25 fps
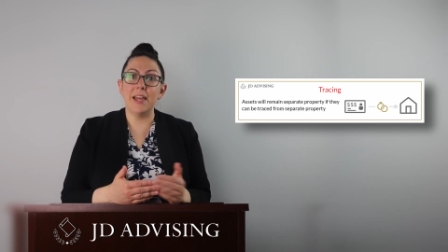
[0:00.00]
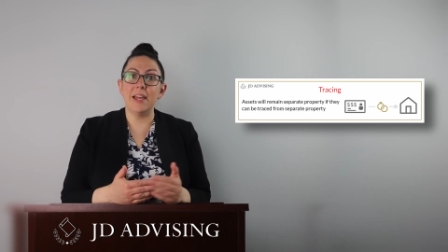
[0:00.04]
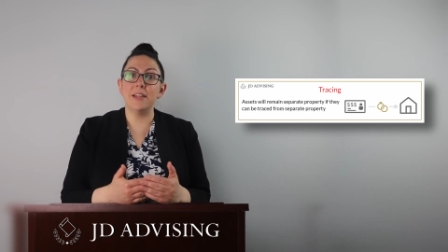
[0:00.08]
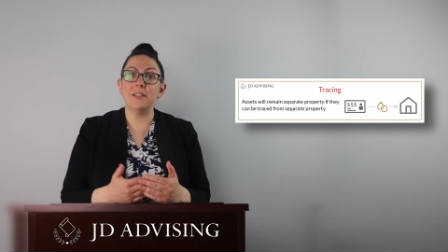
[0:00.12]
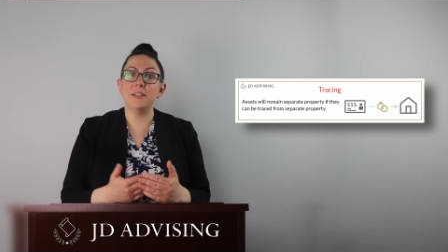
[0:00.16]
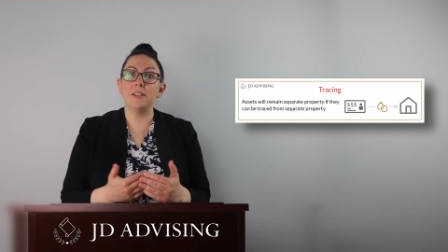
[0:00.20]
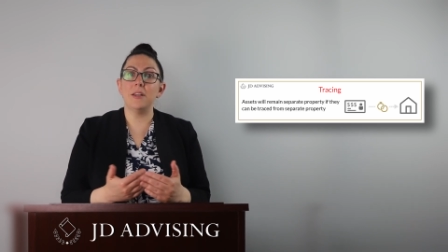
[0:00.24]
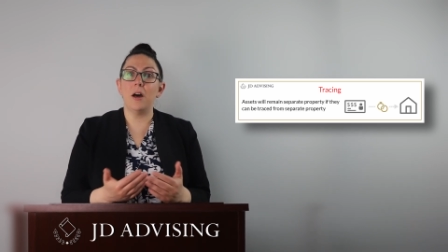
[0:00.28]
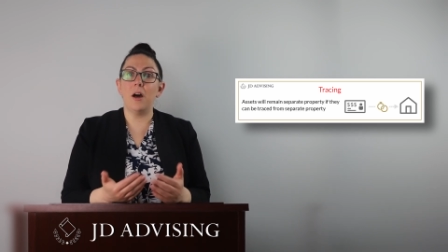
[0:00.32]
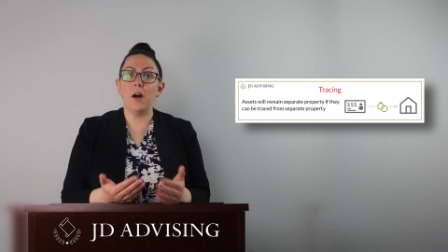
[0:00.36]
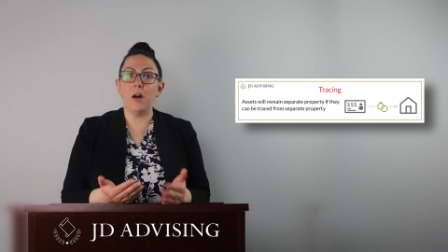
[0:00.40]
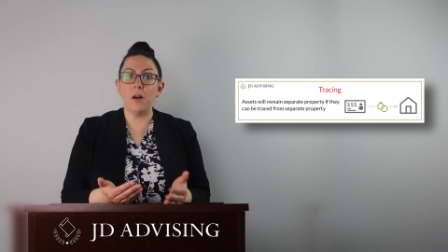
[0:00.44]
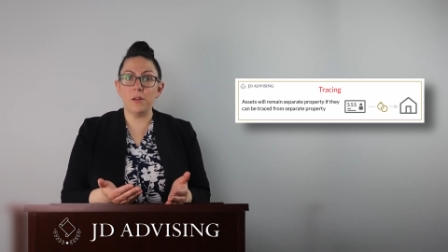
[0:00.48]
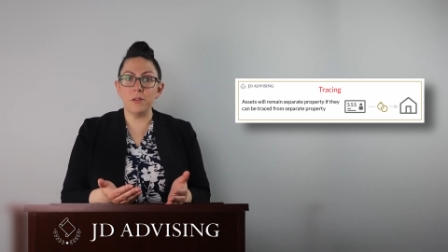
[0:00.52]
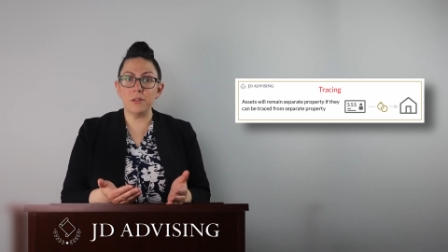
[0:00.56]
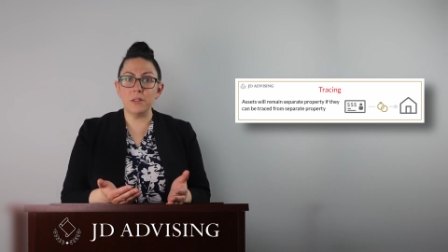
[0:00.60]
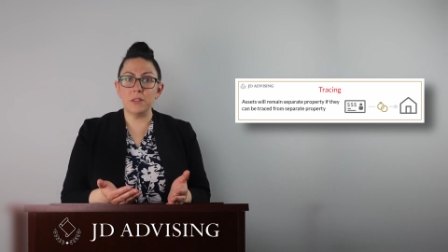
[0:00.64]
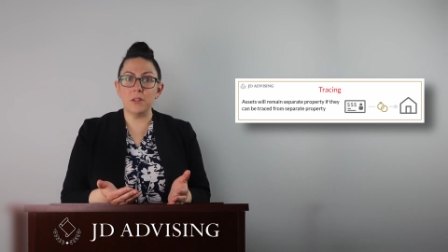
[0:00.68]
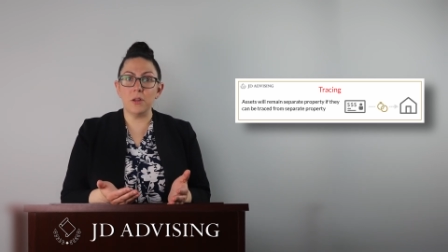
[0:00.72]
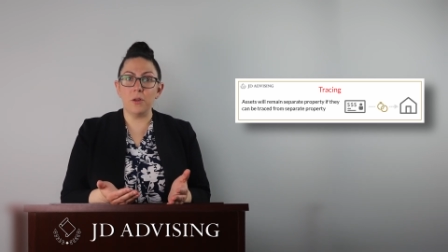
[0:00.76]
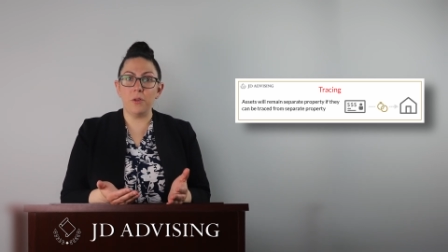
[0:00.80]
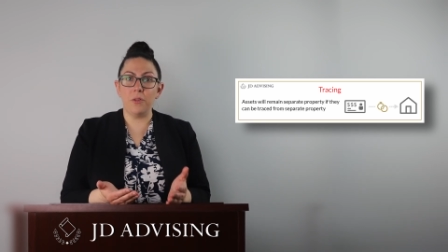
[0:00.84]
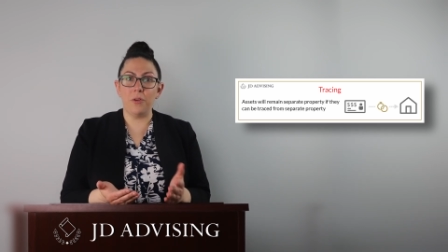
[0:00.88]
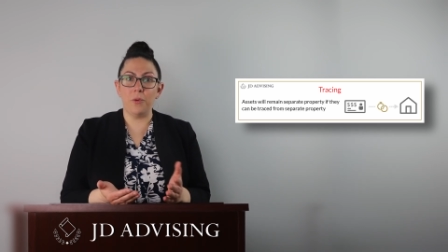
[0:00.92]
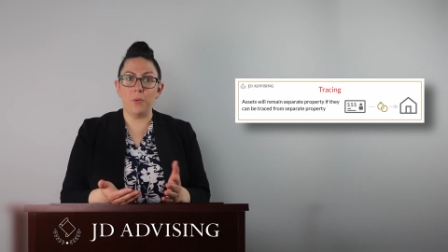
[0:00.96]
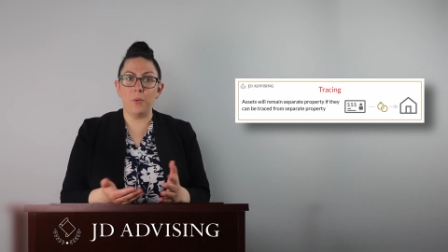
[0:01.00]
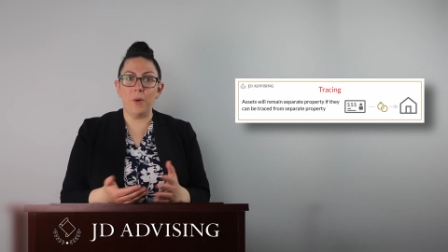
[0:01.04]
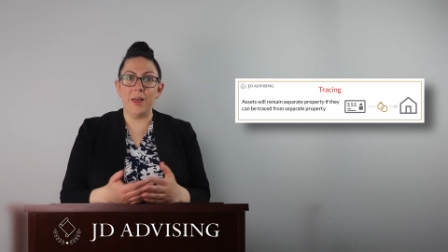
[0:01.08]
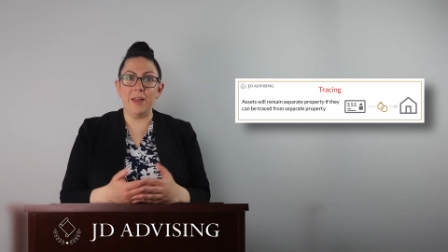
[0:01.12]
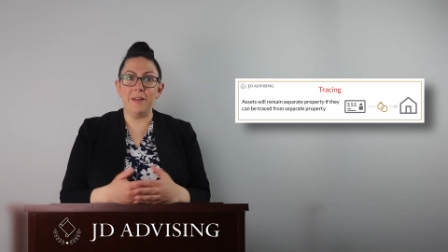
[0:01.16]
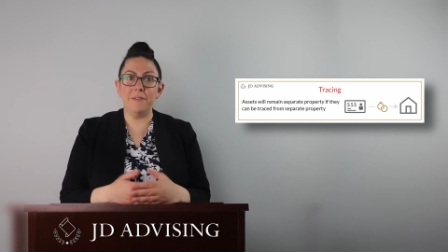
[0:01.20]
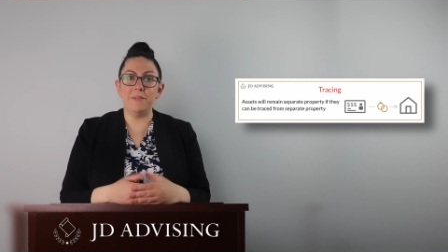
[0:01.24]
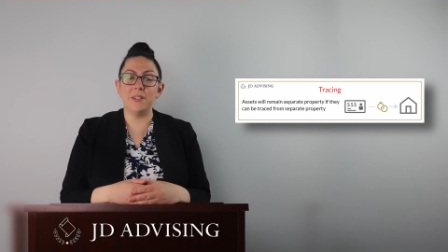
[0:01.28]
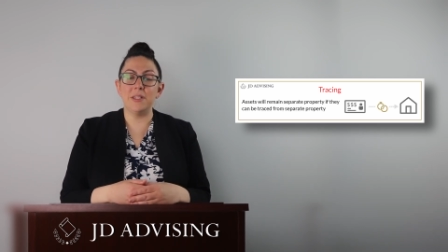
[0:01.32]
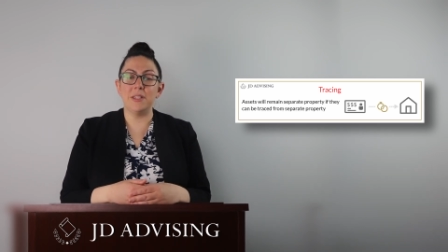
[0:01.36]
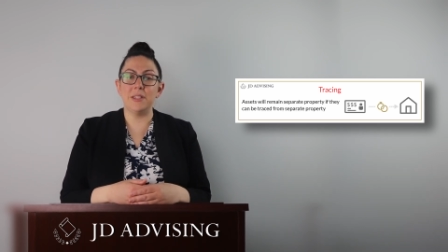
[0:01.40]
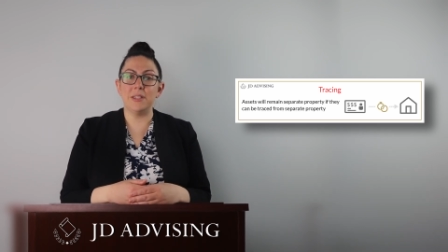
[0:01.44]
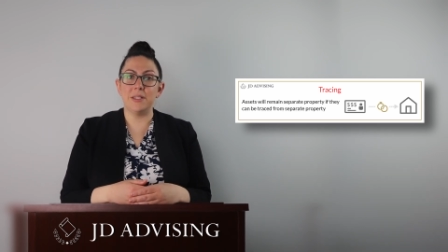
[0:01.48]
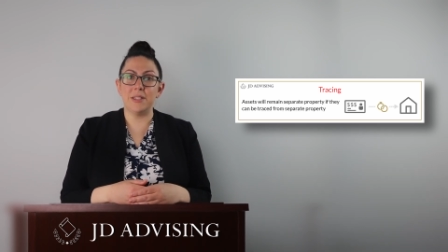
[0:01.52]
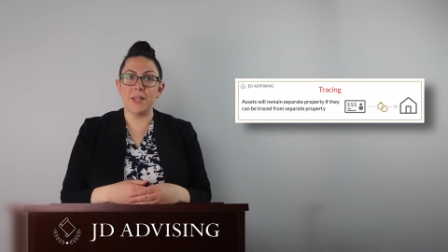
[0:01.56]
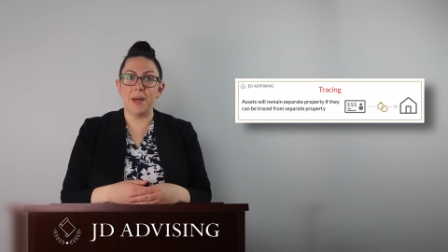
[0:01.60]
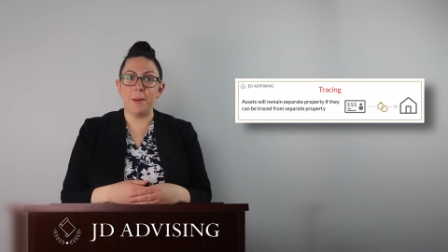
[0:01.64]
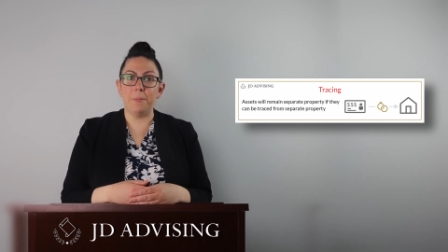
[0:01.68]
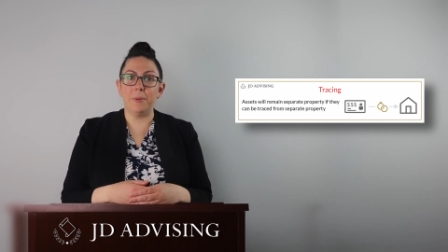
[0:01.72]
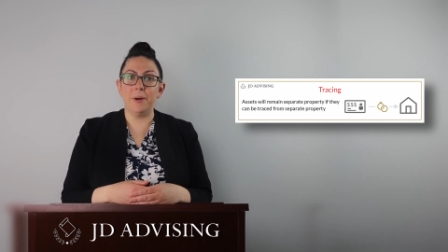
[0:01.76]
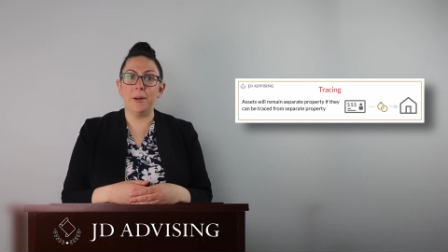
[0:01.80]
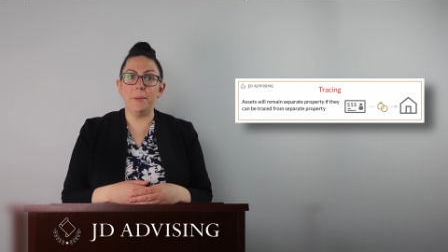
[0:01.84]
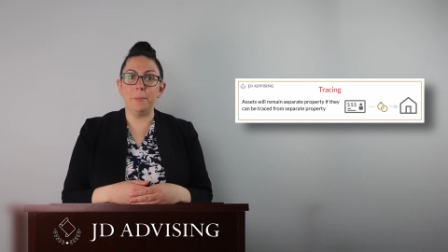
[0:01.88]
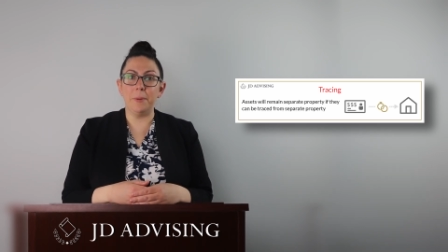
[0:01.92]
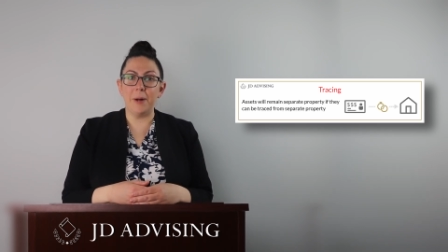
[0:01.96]
is also the wife's
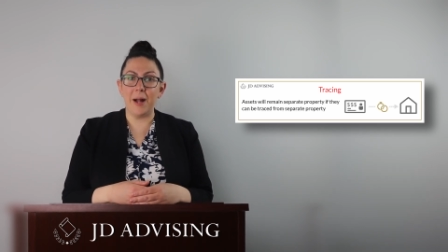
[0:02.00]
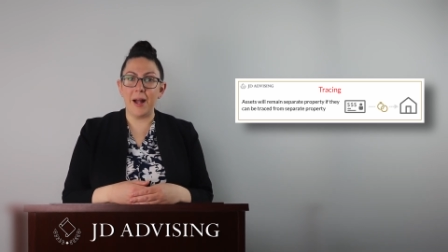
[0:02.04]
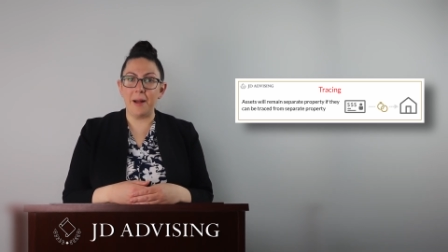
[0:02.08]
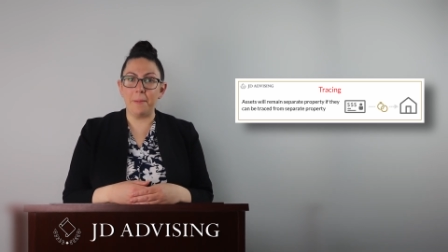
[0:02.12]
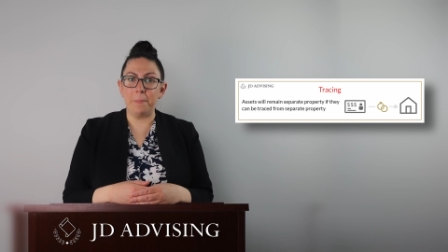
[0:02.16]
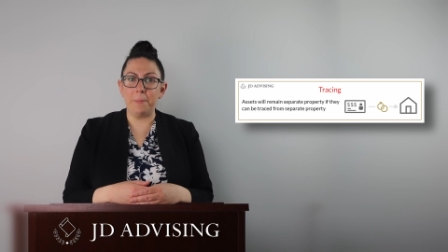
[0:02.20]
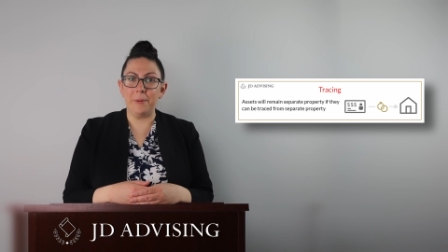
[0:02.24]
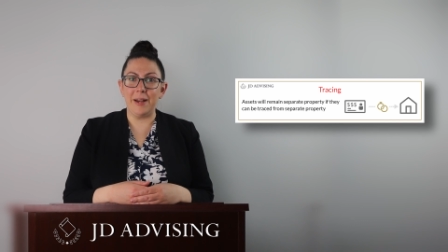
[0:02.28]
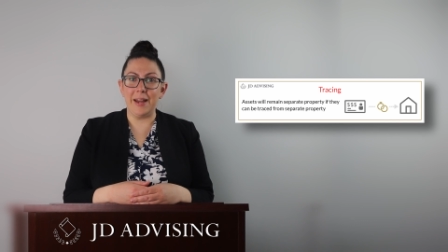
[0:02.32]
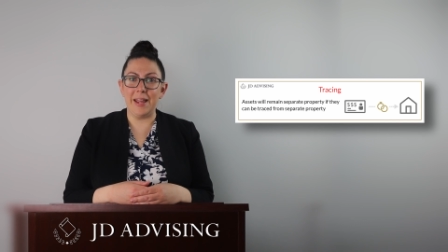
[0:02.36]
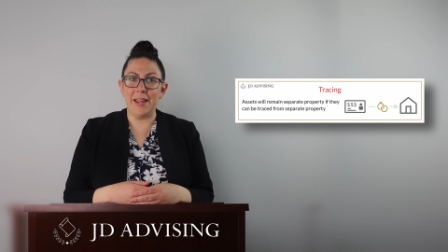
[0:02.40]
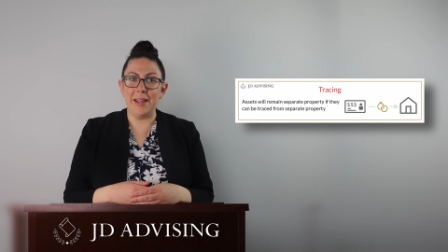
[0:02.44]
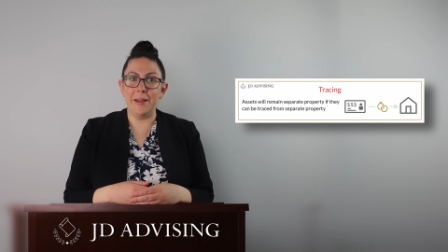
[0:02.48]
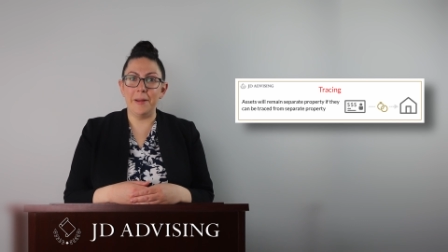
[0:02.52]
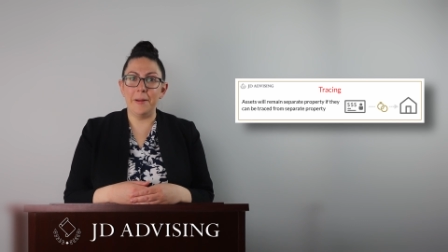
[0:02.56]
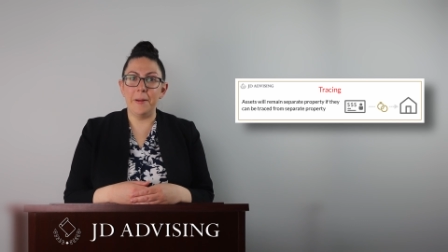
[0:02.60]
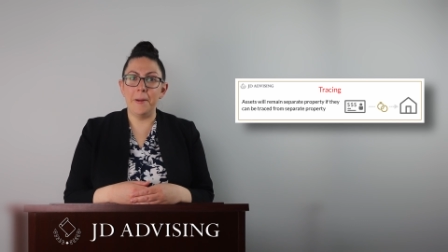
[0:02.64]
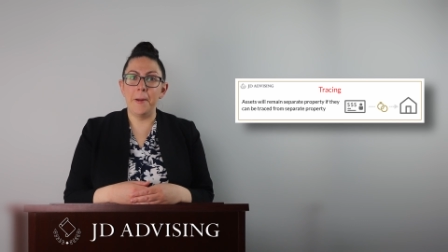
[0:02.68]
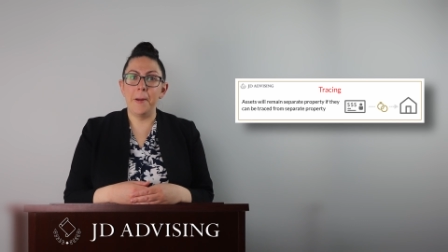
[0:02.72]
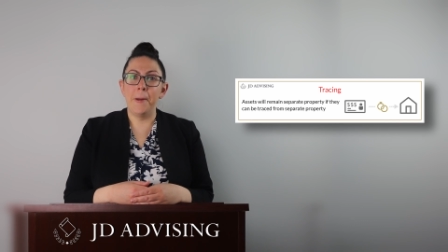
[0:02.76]
separate property.